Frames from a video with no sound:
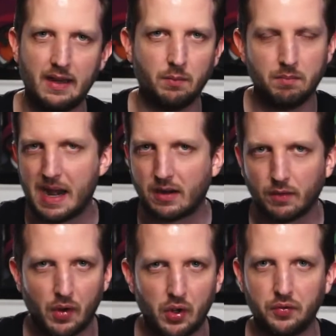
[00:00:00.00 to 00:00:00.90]

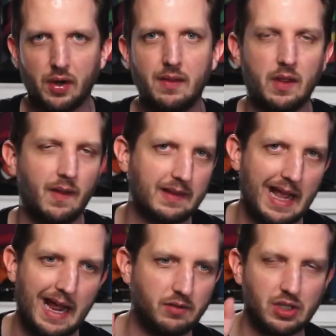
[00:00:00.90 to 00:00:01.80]
microphones or anything like that.